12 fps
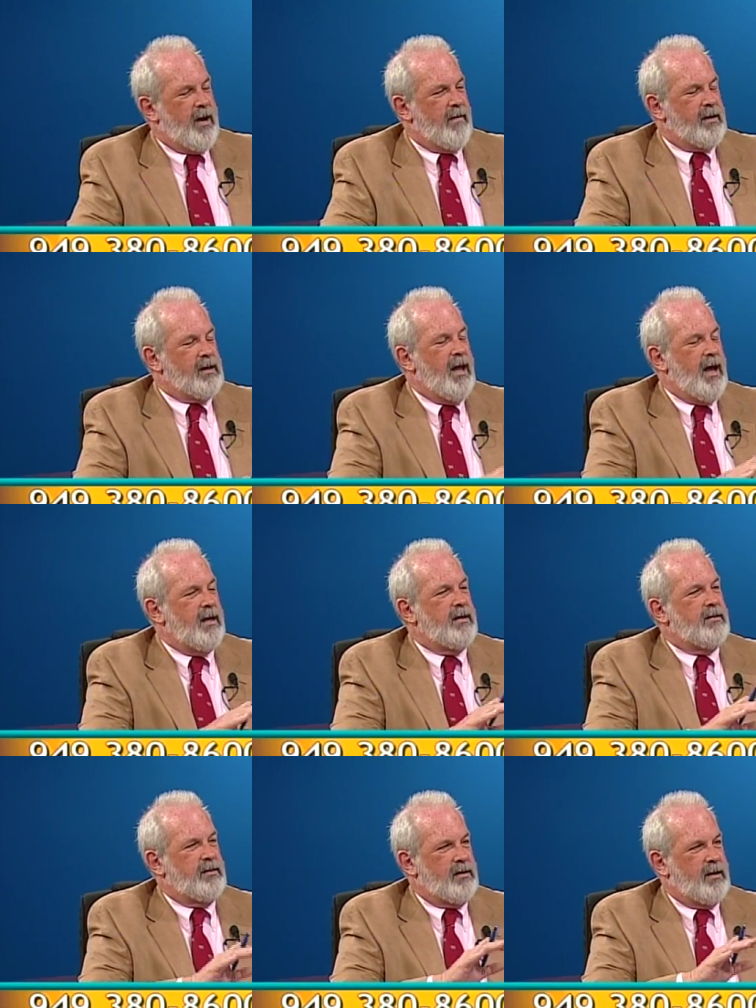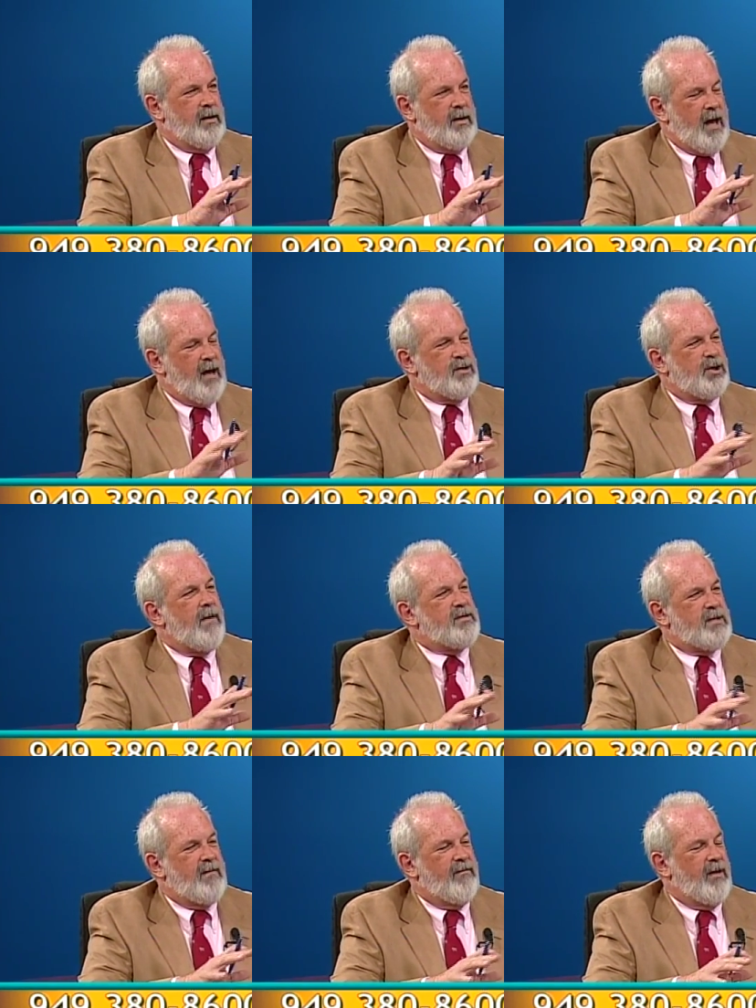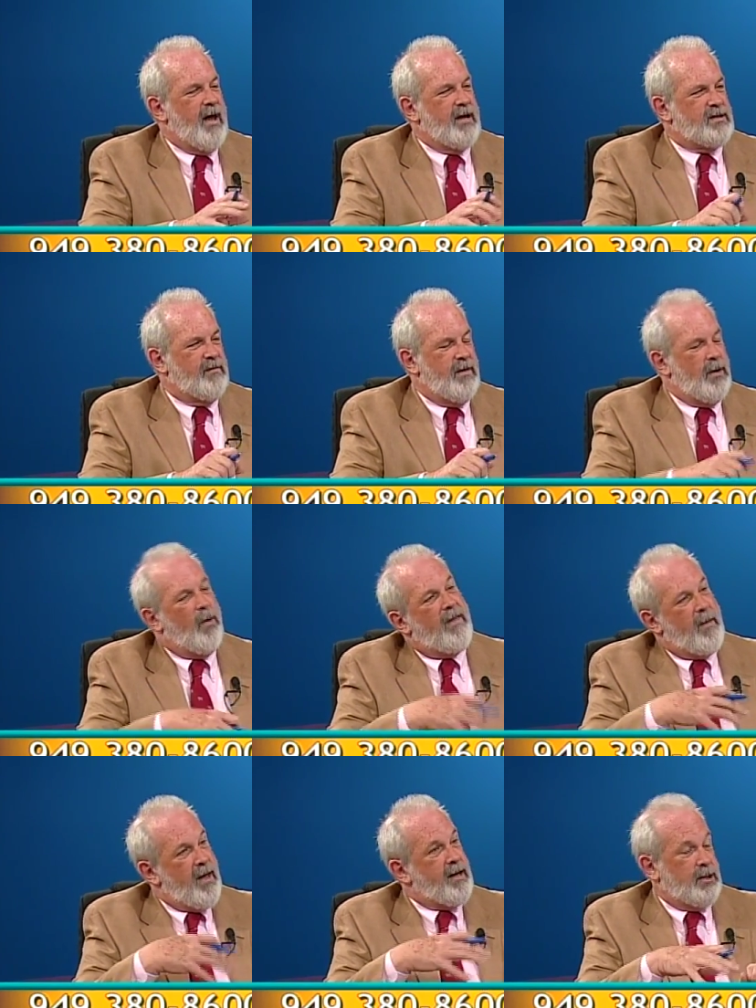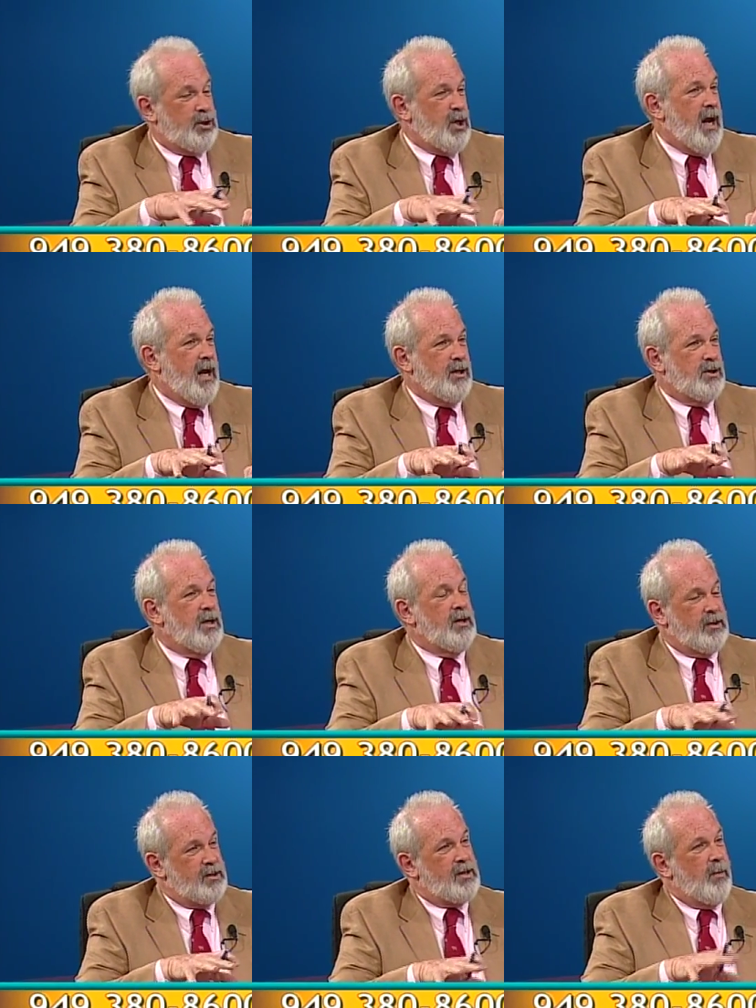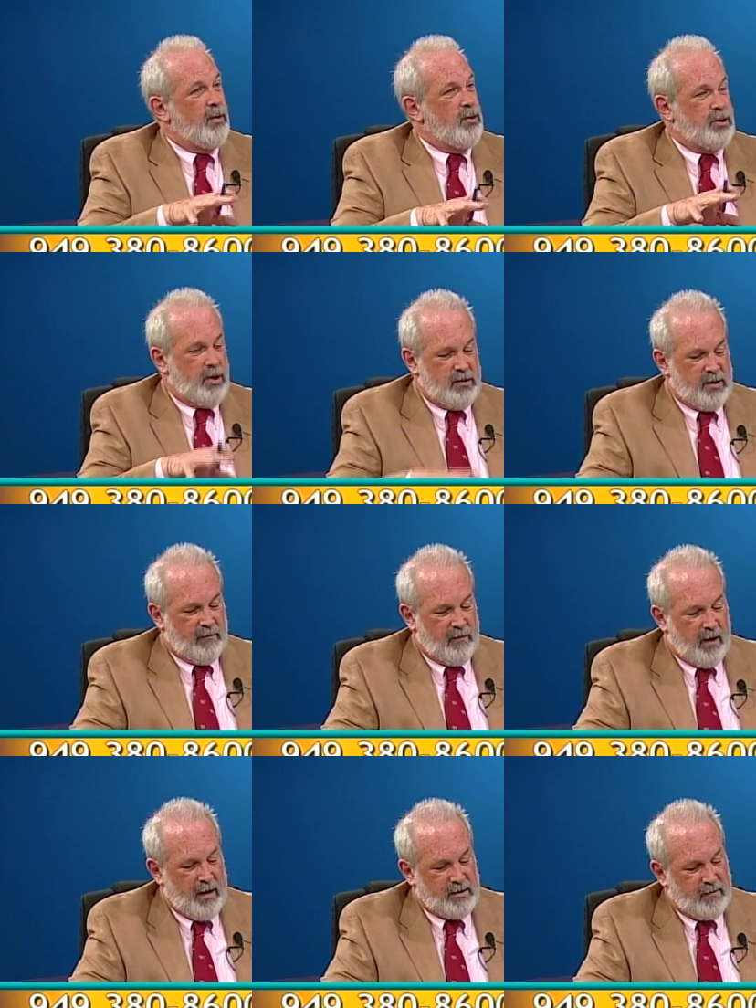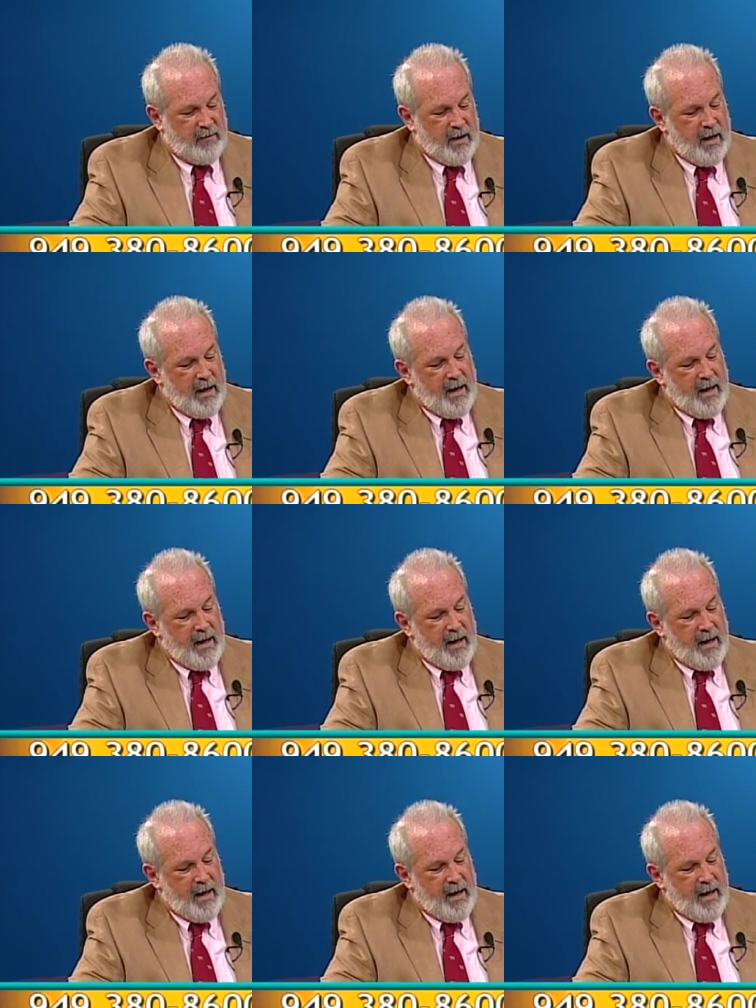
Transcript: and the client share the same philosophy, or they make a change to someone who shares their philosophy.